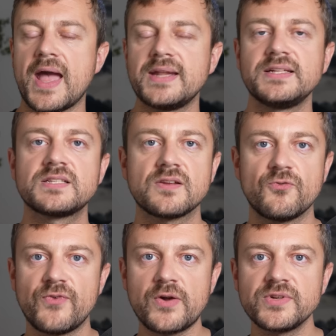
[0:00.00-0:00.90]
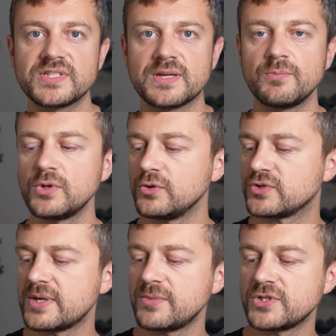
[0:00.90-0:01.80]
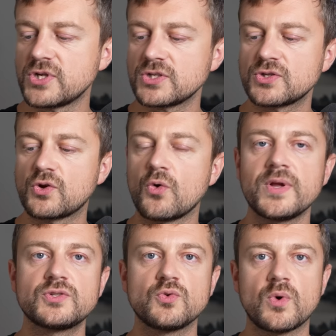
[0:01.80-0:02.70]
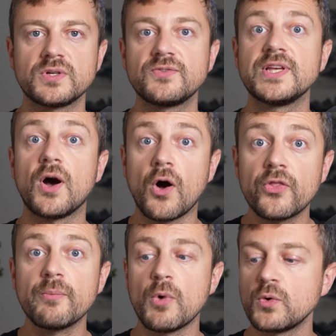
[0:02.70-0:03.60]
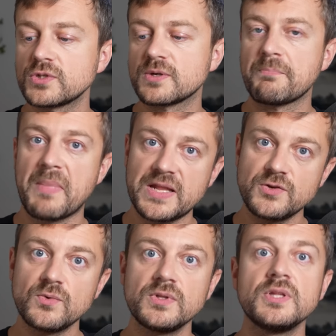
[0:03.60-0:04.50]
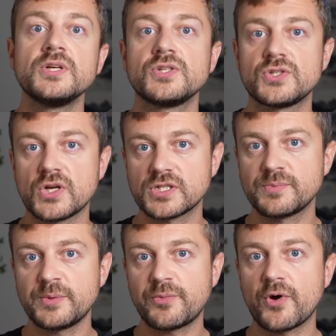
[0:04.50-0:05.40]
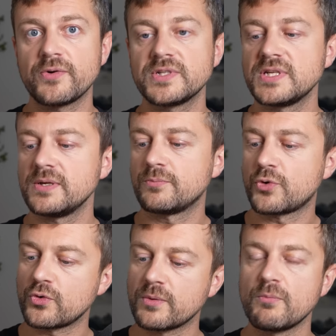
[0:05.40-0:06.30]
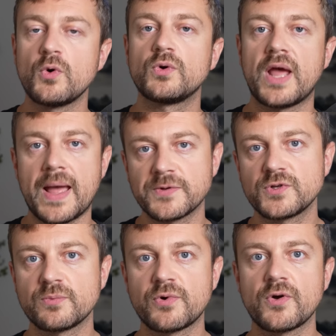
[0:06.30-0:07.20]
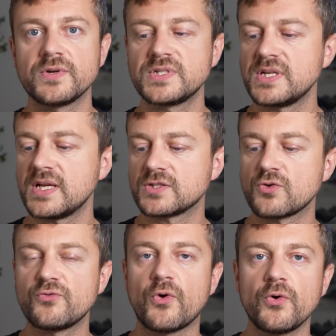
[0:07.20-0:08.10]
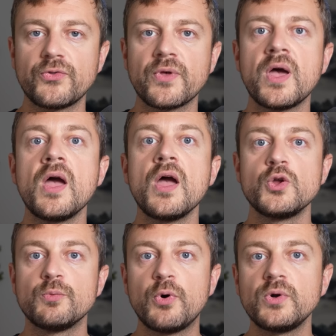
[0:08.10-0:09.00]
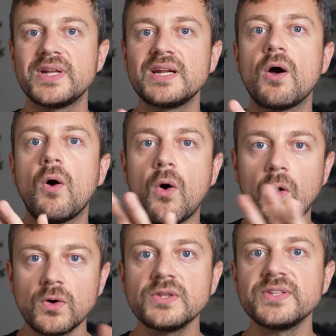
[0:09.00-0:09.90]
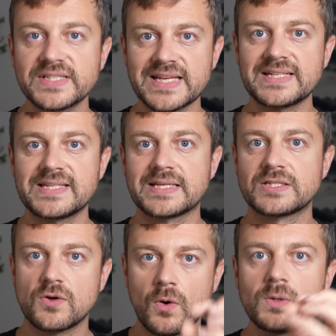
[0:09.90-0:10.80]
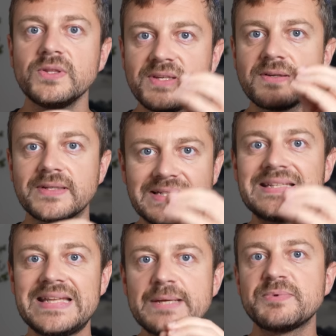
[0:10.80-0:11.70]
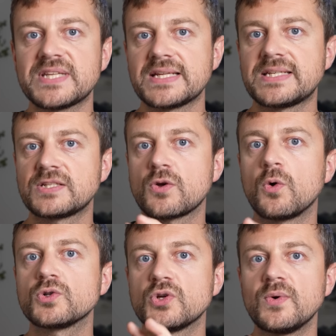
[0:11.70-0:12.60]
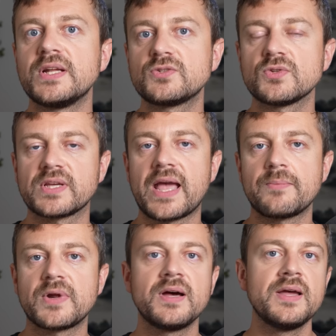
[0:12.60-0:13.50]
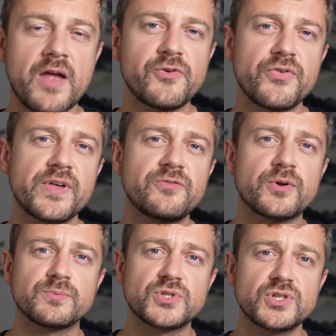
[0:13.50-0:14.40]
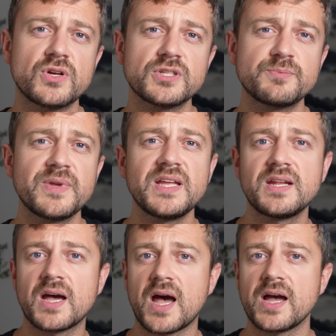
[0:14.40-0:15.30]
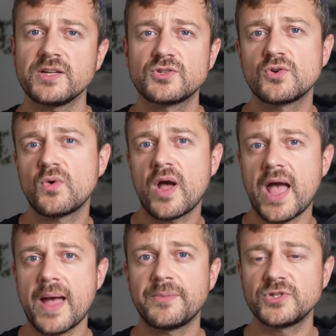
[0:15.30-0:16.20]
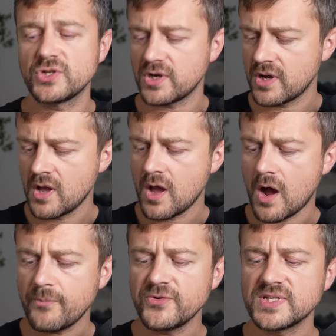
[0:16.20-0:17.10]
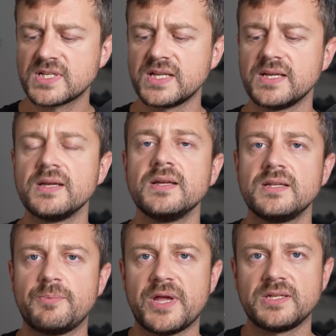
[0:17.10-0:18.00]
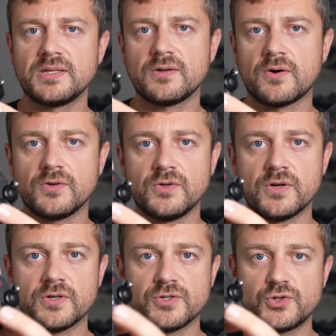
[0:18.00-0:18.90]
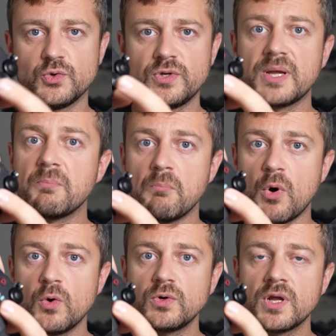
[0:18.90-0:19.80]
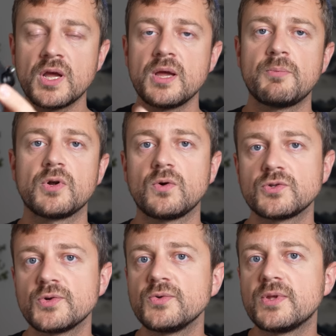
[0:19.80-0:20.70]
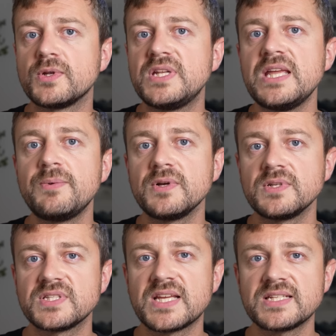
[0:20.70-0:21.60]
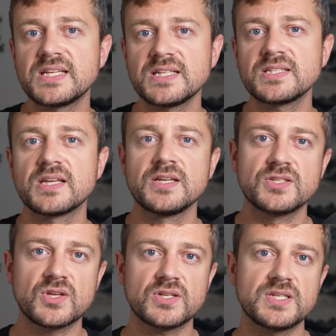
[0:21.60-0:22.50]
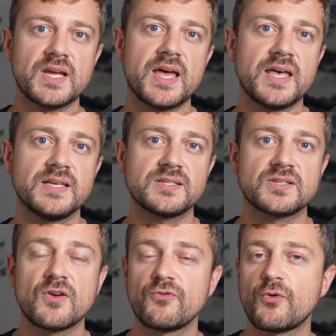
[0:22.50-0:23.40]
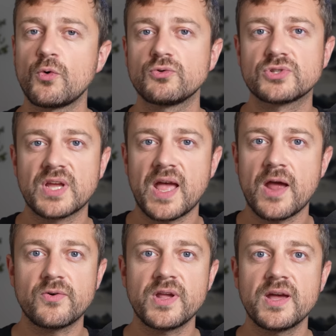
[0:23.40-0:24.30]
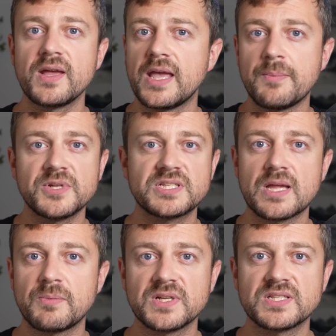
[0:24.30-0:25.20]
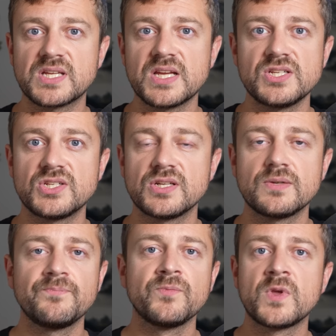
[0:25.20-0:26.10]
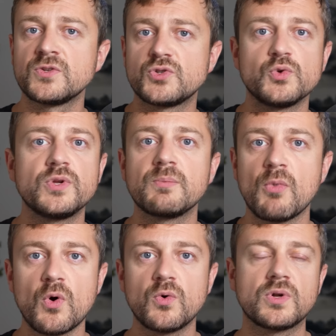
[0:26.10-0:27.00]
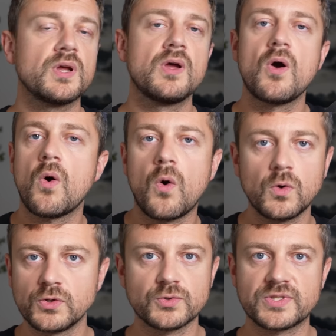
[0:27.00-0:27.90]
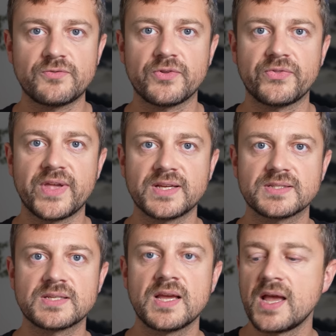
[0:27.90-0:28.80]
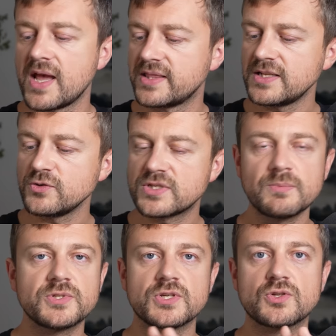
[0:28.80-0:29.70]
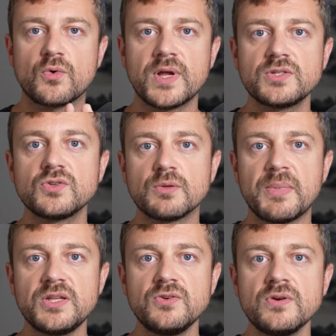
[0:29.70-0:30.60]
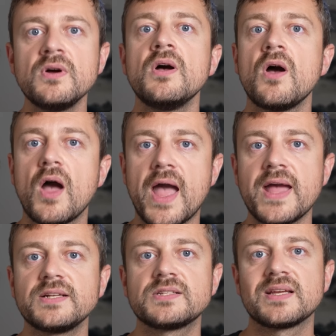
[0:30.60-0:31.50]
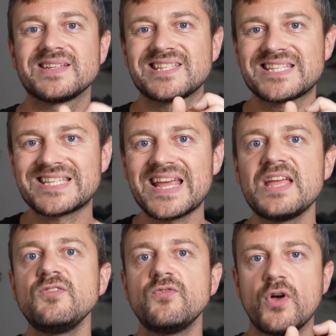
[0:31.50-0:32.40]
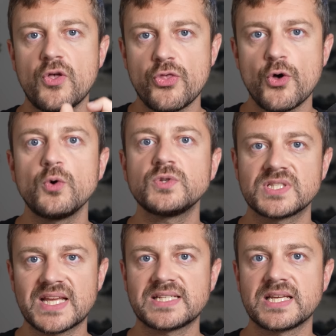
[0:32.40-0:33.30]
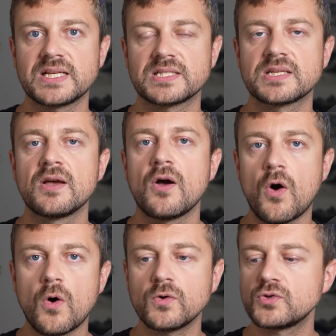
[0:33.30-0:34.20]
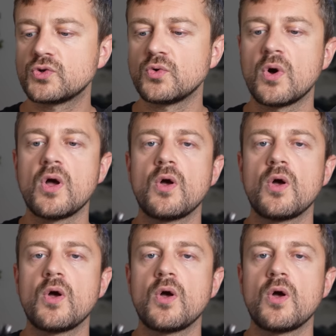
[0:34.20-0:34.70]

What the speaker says: And it's very simple. You simply just go into one of the other modes, manual, shutter speed priority, program mode, aperture priority, and so forth. You put in all the settings, all the deep settings also into the camera, everything from shutter speed, ISO, aperture, obviously dependent on your shooting mode, but also the deeper settings such as focus area, image stabilization, shooting mode, all those different things. And then you simply just go into the menu and save those settings onto